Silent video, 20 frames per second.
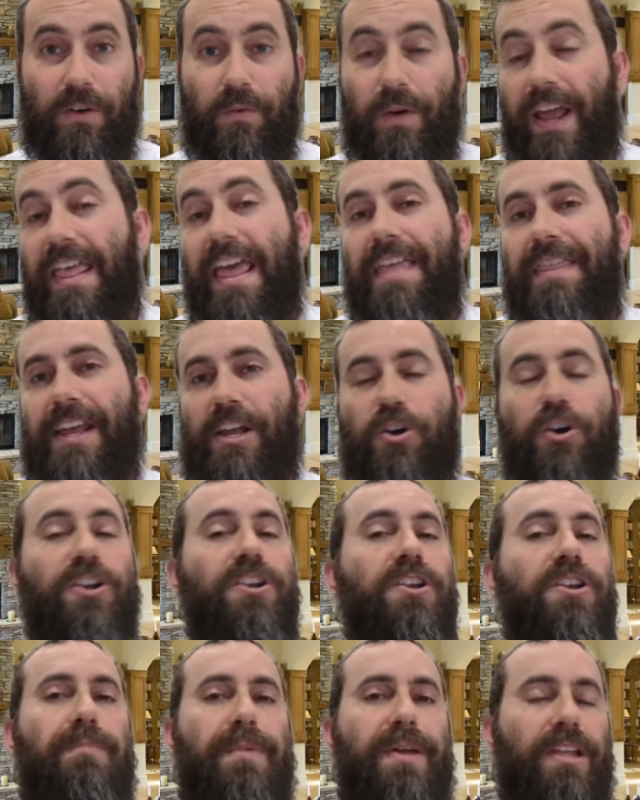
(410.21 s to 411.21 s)
right? It
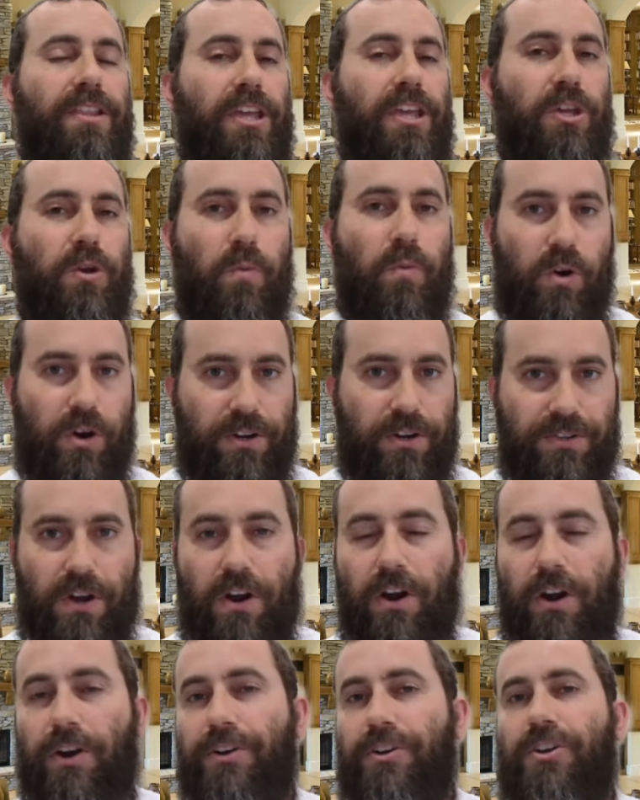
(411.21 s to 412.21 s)
couldn't have been that you worked
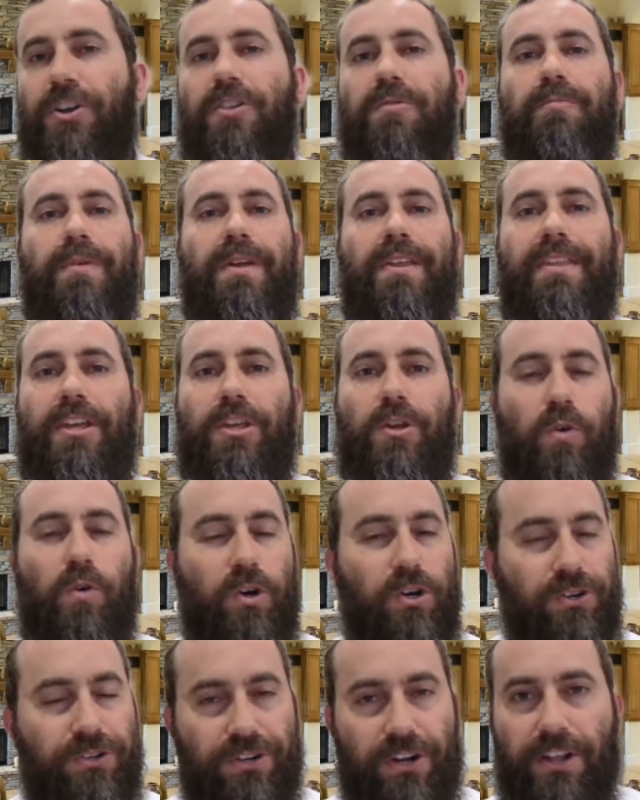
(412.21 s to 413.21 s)
hard, couldn't be that you
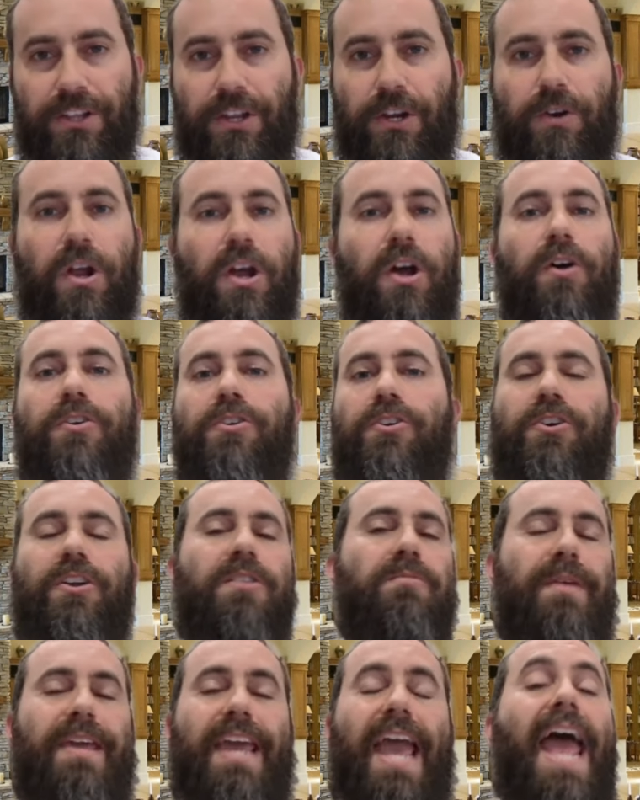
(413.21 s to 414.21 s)
earned it on your own,
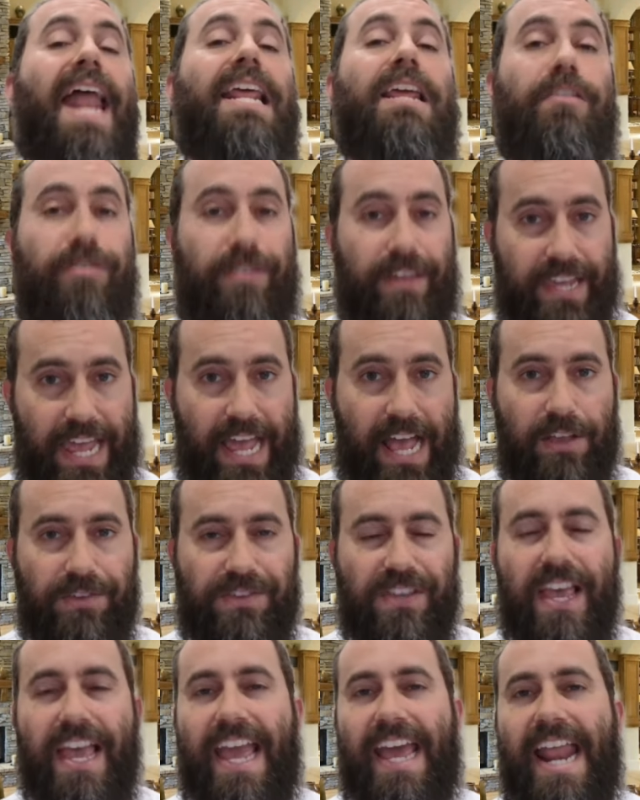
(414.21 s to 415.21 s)
couldn't be anything else.